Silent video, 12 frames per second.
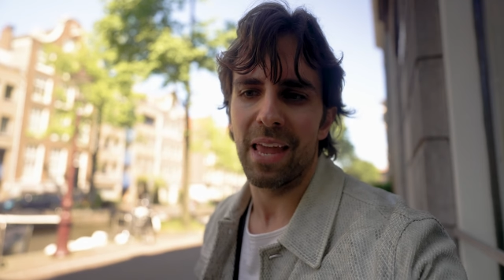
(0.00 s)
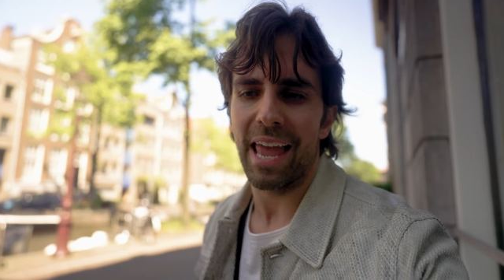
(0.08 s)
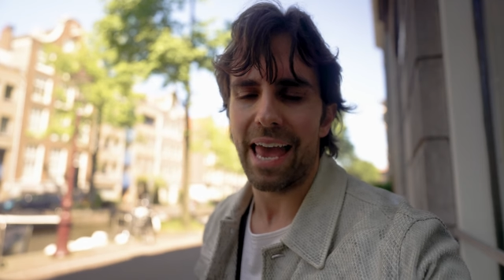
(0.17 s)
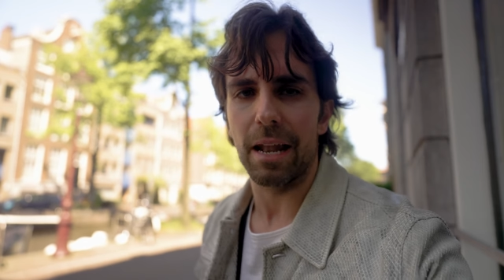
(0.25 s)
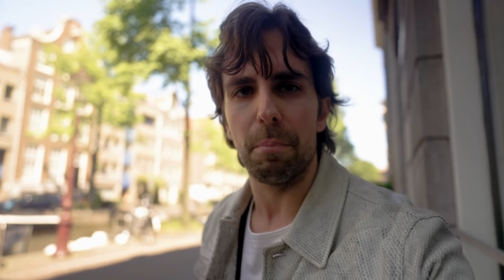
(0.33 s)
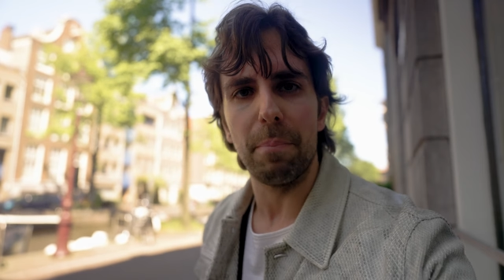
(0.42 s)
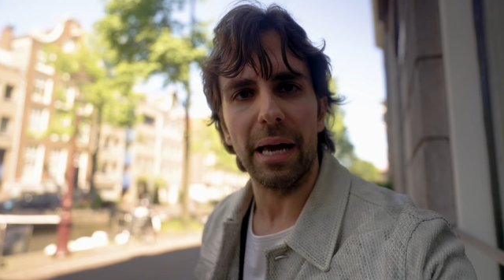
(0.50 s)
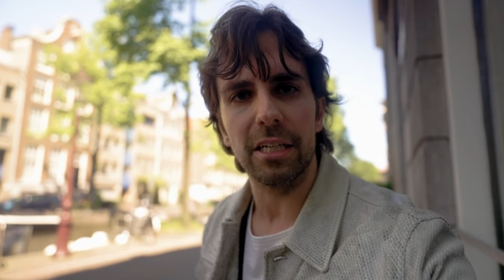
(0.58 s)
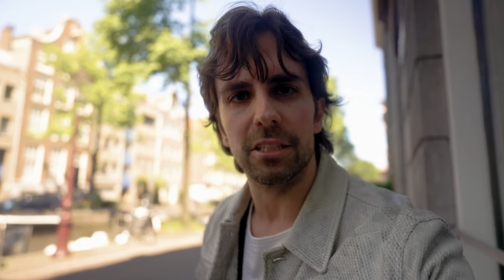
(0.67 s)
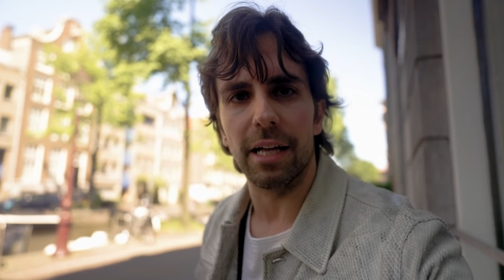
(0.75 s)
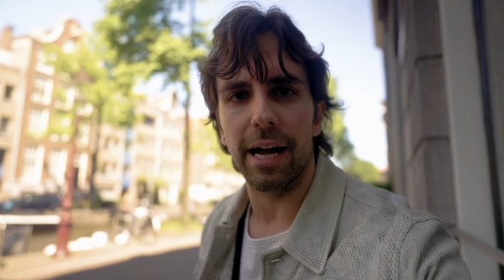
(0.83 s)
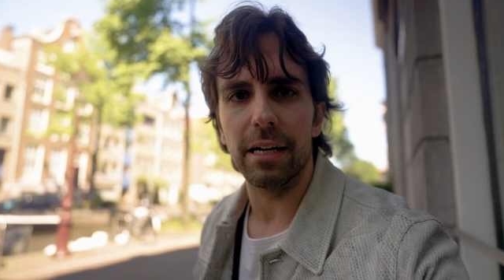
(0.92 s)
and a
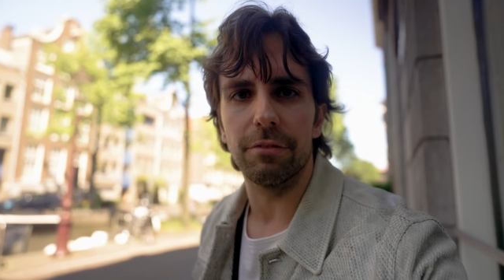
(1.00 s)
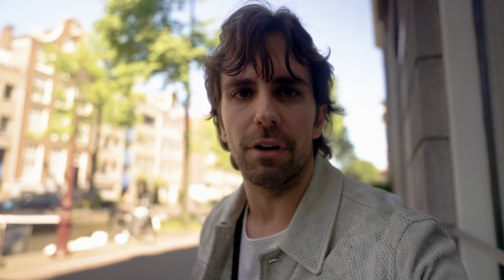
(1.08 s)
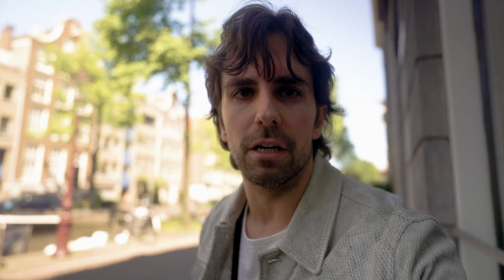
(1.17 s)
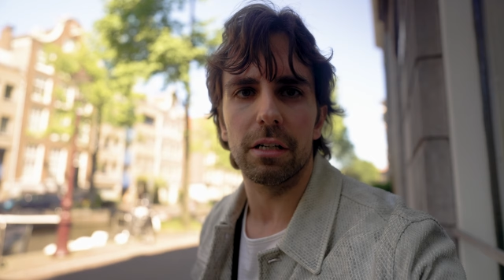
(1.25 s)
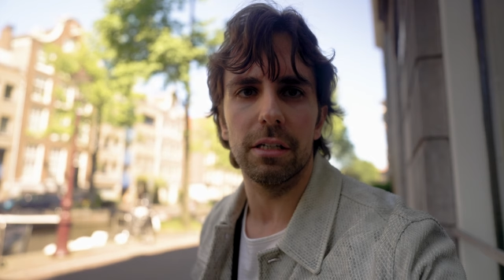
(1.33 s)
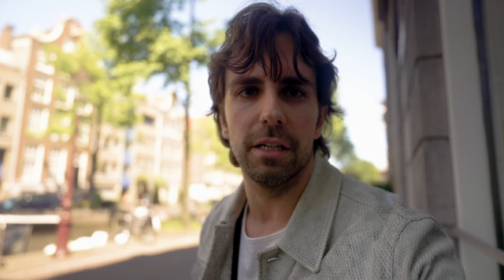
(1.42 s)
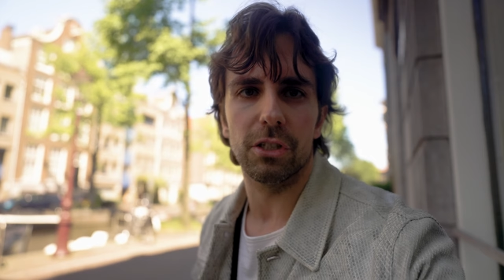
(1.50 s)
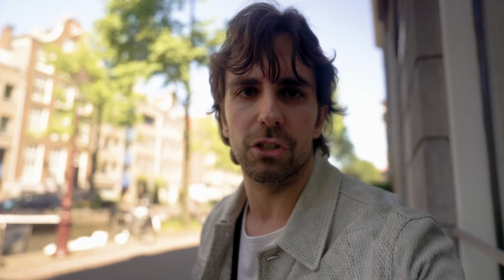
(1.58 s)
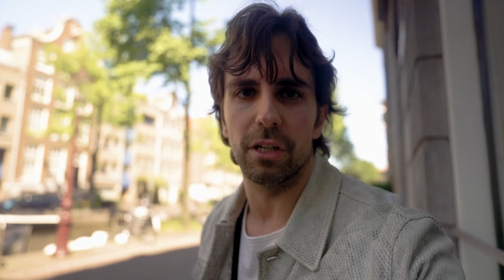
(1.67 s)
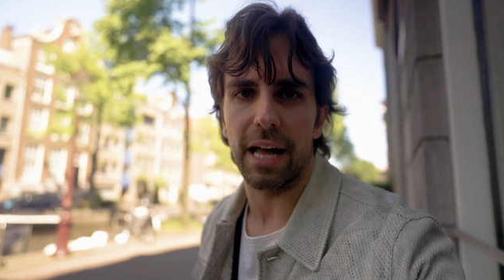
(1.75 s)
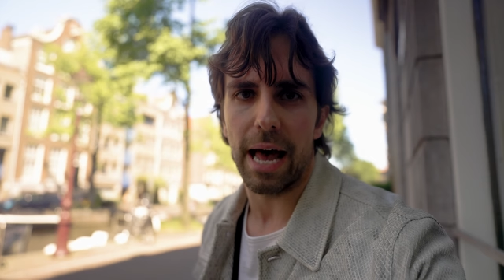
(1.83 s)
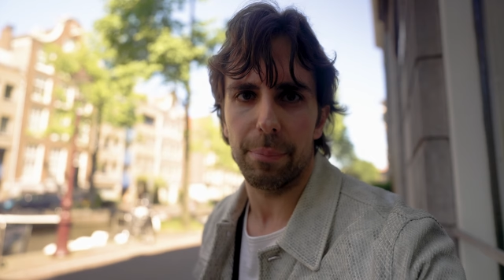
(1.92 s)
baseline of
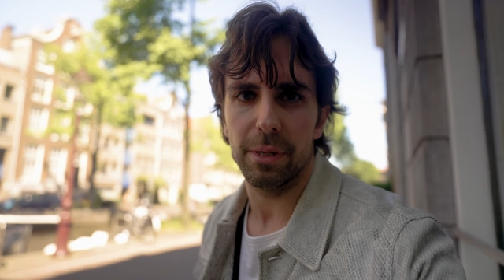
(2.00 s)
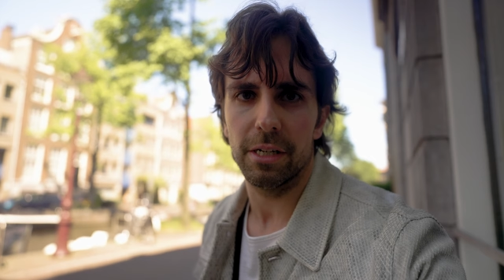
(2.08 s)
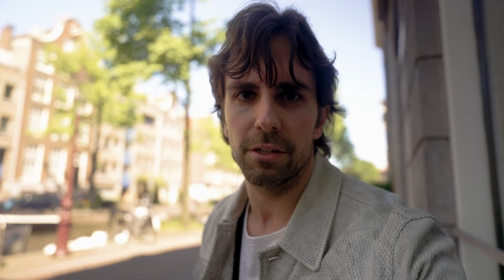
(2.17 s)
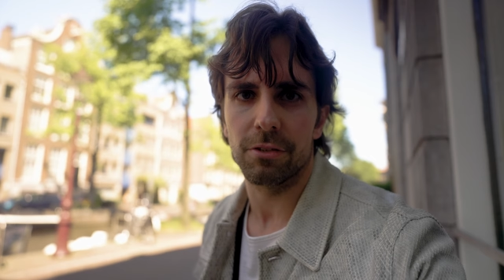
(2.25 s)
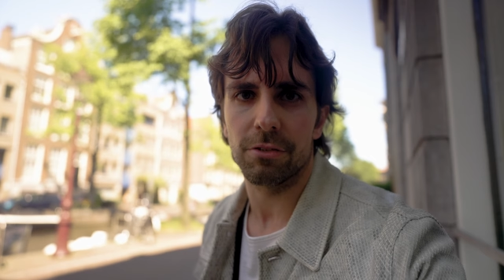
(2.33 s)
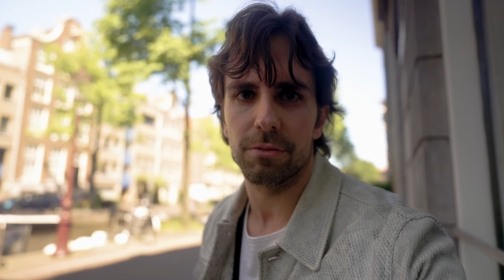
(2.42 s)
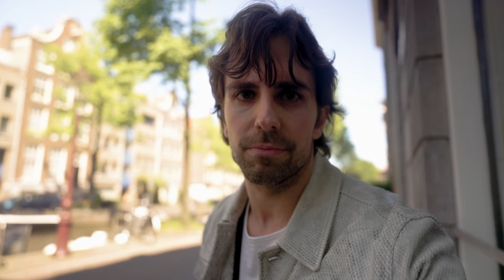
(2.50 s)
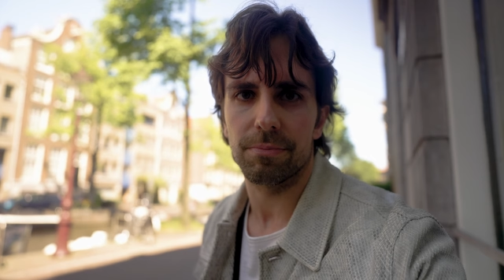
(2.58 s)
unconditional happiness?